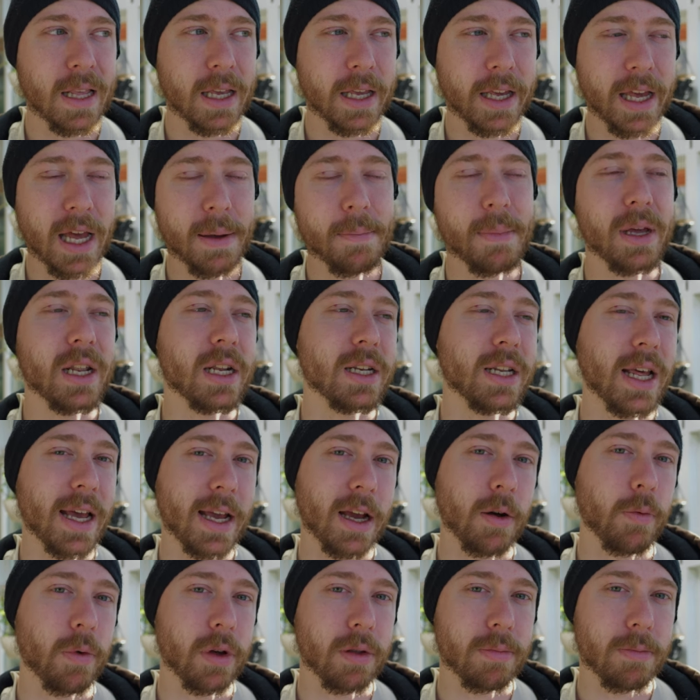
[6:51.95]
get me to take
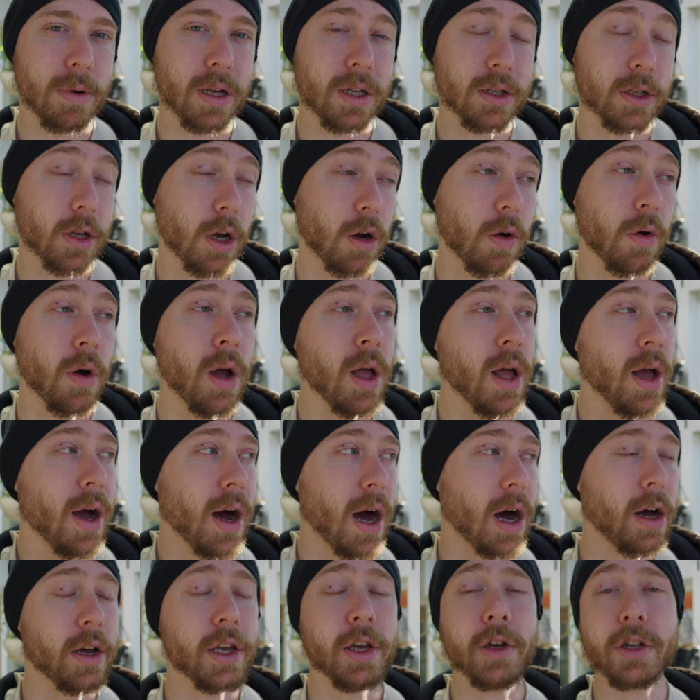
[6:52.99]
it with me. So
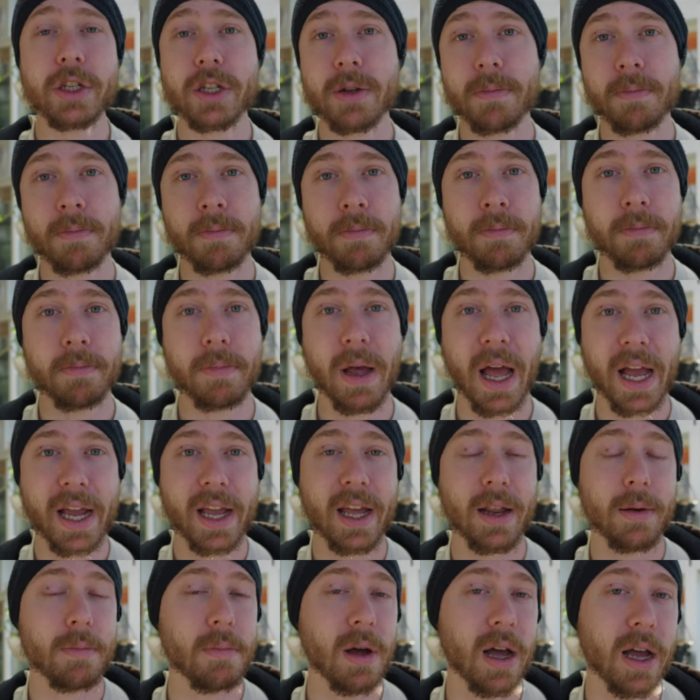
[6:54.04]
I'll use them back
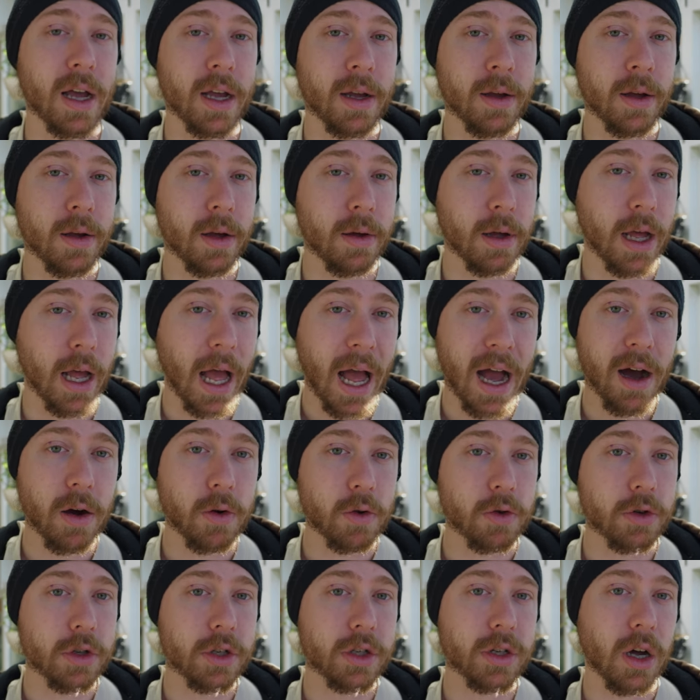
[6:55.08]
at my
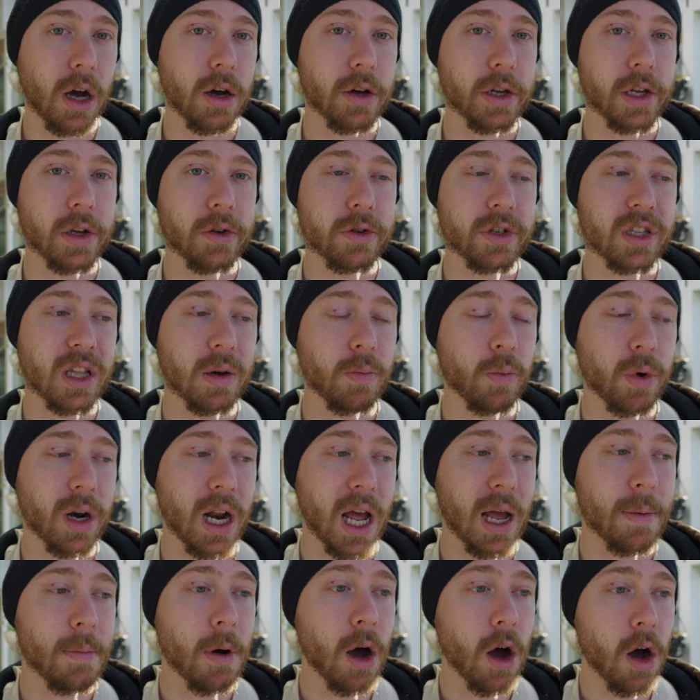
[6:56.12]
house. I'll use them when
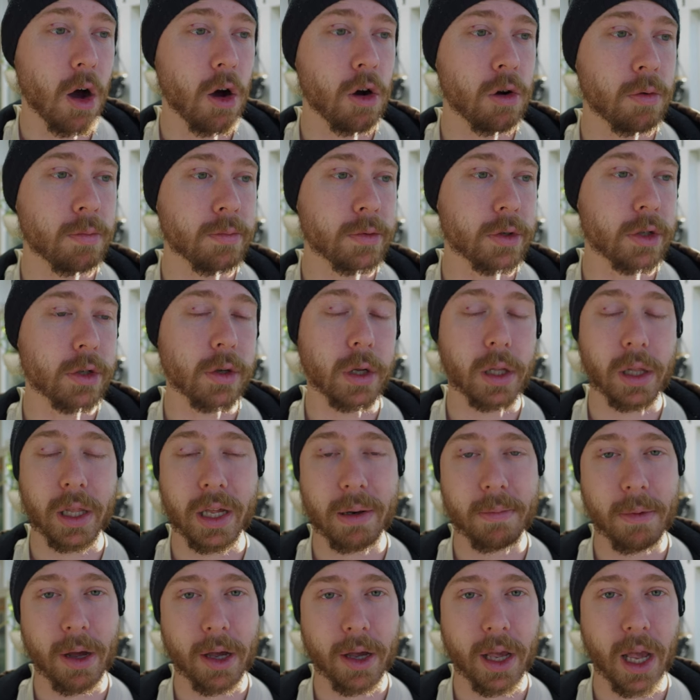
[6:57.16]
I'm home to
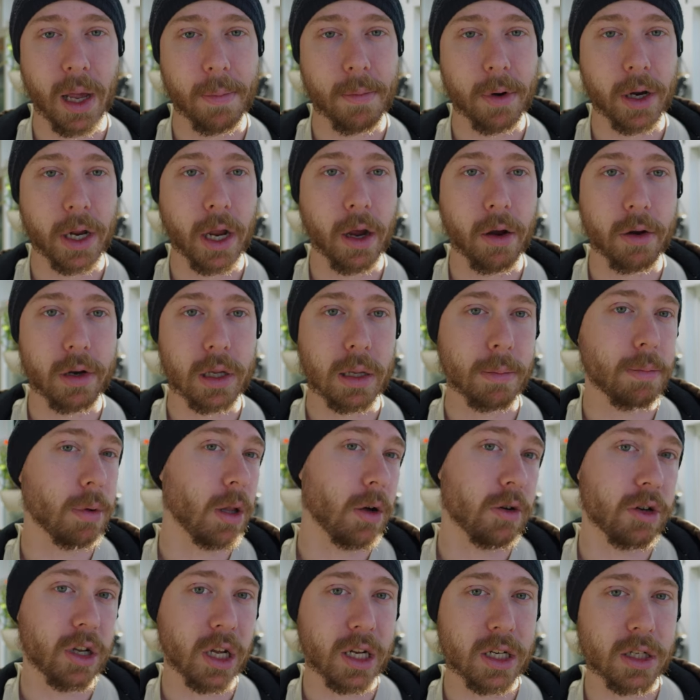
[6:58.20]
clean my camera gear, to
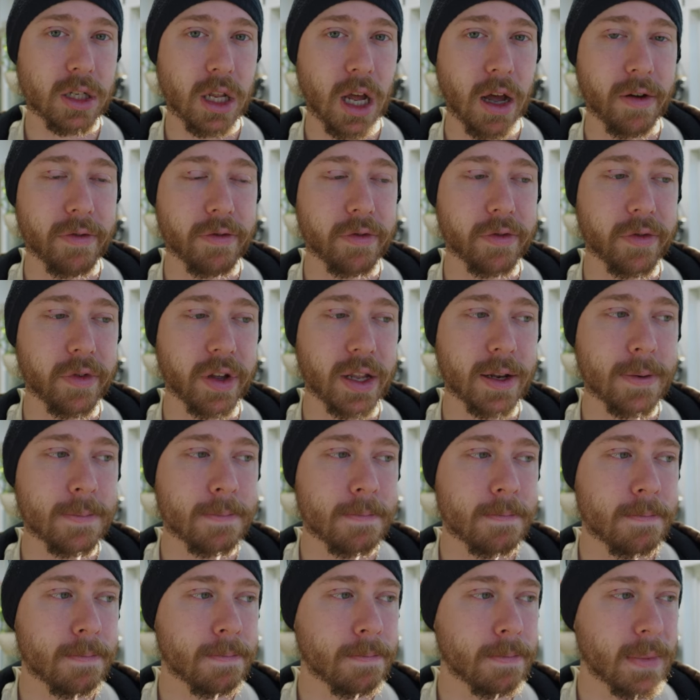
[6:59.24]
blow dust off of it.
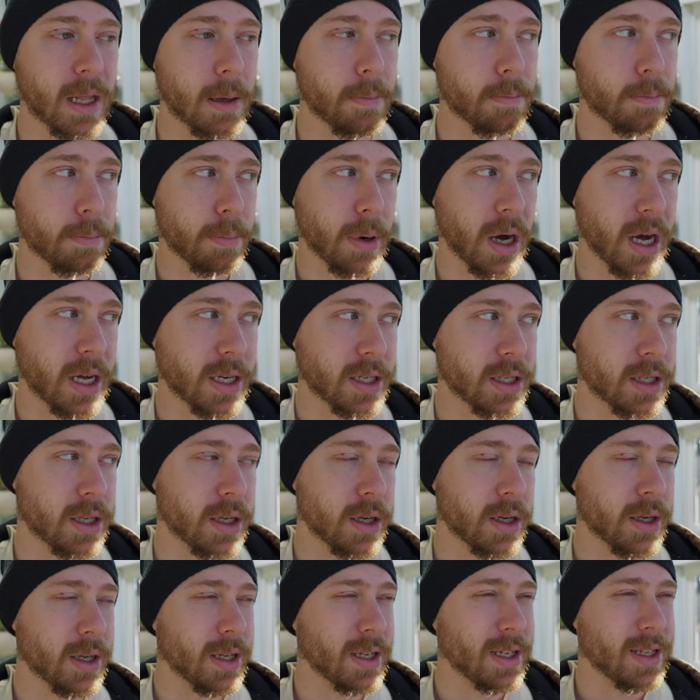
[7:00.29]
But
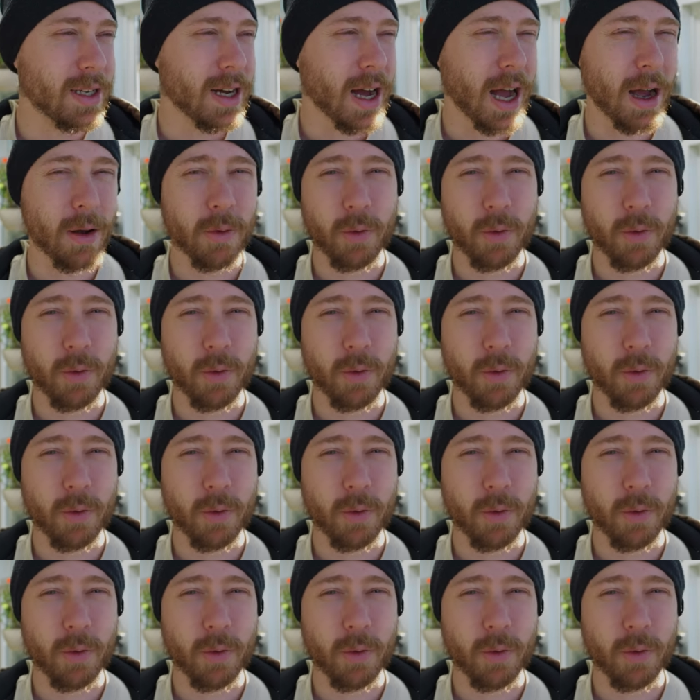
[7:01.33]
I